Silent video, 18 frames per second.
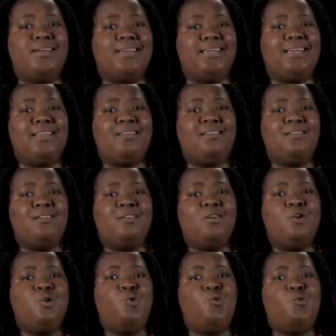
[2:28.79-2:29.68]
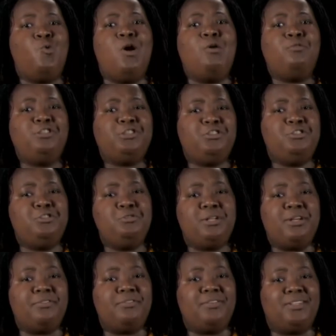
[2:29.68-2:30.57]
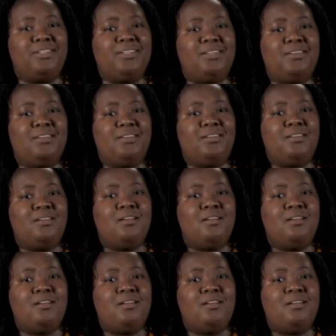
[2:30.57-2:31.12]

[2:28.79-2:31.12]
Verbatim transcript: again, what would you do differently?